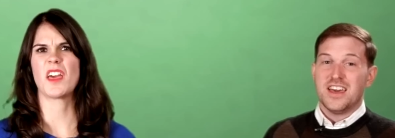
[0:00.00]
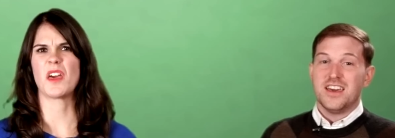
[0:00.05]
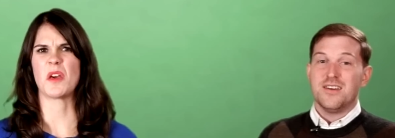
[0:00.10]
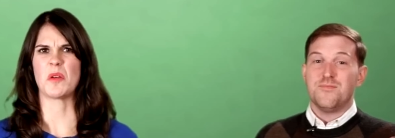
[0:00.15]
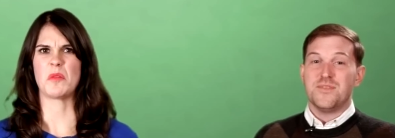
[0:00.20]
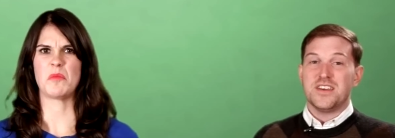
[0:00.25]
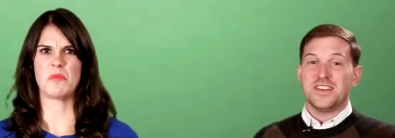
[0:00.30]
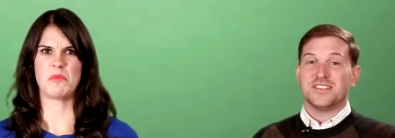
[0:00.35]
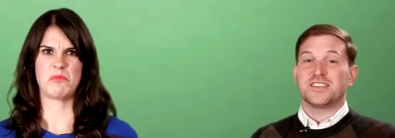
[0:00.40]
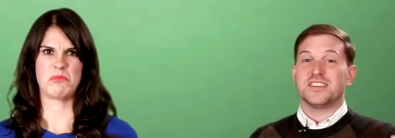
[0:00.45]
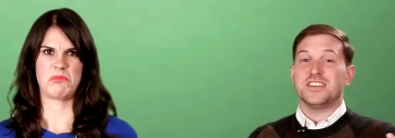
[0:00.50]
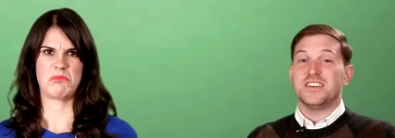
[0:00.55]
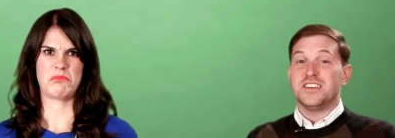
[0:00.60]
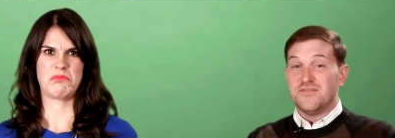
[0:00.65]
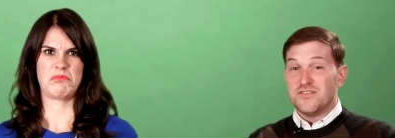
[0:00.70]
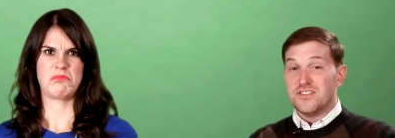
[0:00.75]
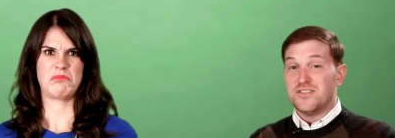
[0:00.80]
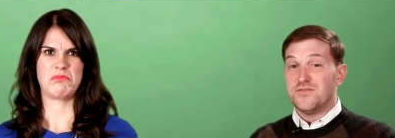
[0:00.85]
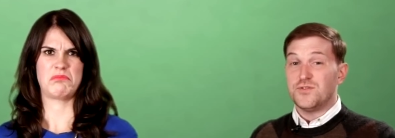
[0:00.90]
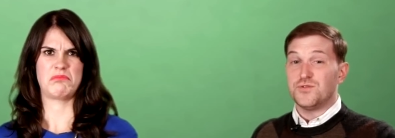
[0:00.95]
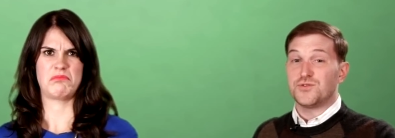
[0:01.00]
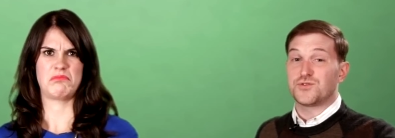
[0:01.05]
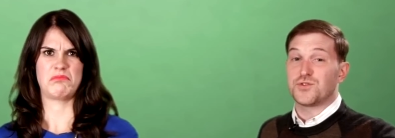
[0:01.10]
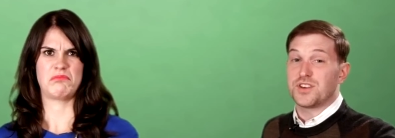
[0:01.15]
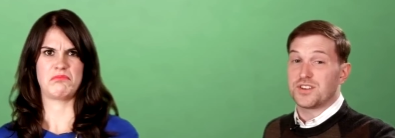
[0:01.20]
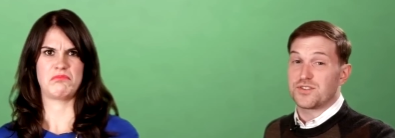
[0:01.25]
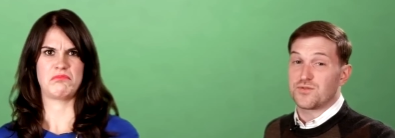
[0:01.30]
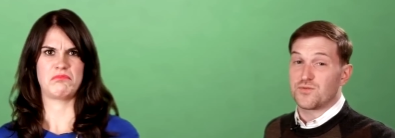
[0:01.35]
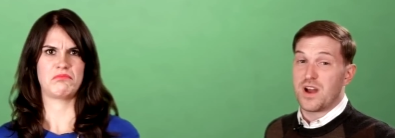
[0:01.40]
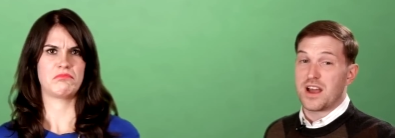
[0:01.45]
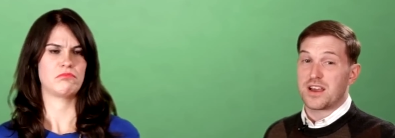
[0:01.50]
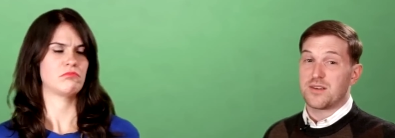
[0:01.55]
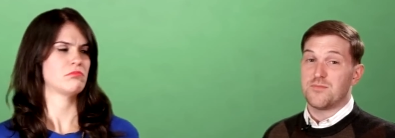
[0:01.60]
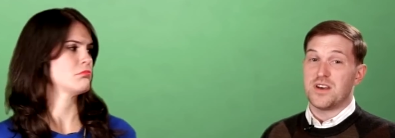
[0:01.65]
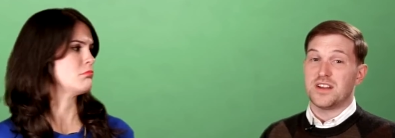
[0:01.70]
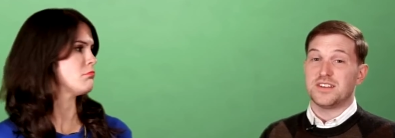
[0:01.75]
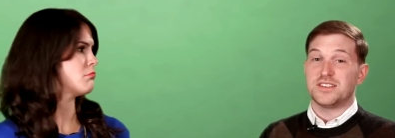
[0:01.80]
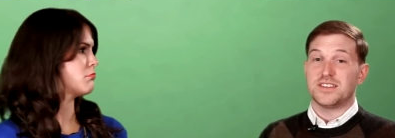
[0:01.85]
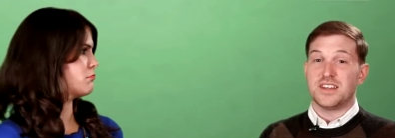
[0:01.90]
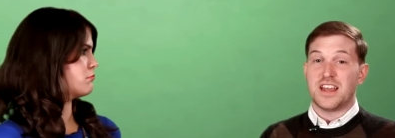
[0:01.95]
Speaker 1: it means that even if you drink the
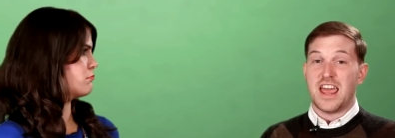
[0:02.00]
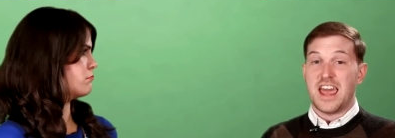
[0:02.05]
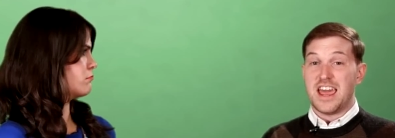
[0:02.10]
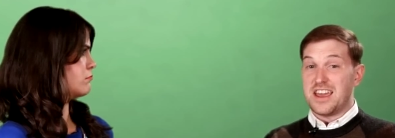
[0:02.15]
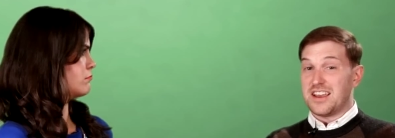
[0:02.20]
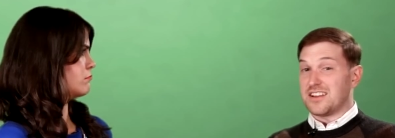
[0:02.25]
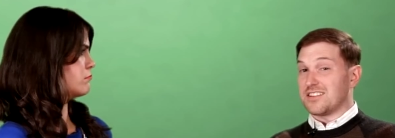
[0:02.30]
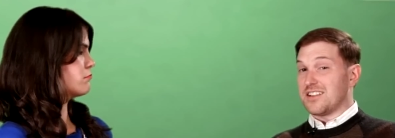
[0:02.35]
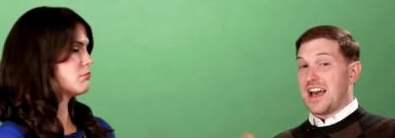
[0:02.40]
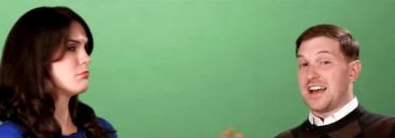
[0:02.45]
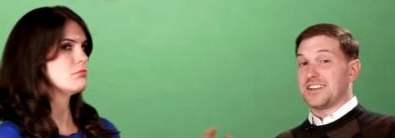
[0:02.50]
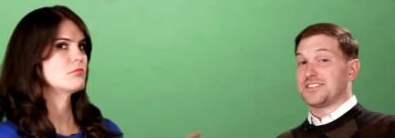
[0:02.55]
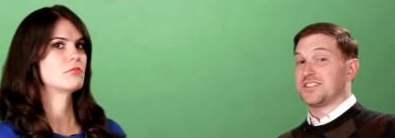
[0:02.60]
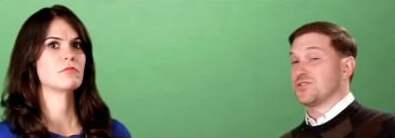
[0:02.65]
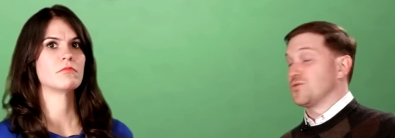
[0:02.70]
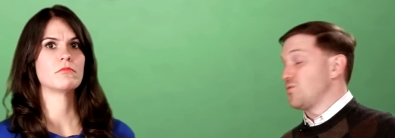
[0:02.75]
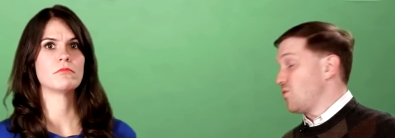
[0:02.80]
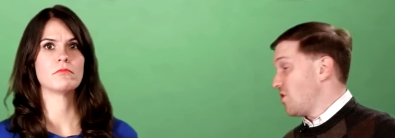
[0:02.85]
recommended eight glasses of